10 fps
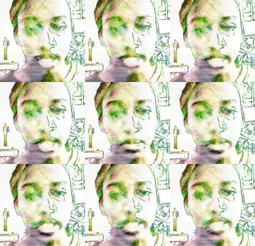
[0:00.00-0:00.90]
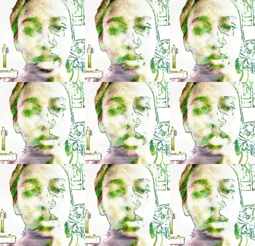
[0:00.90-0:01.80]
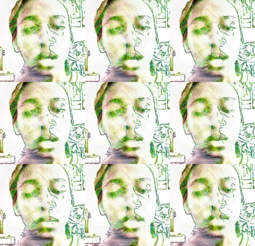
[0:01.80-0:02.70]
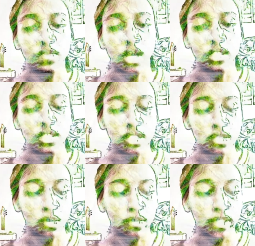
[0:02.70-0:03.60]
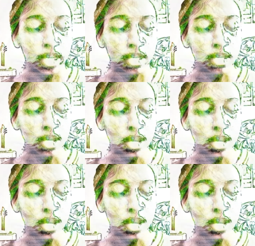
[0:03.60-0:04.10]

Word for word: celebrities that who that do a, a whole bunch of nonsense, or if they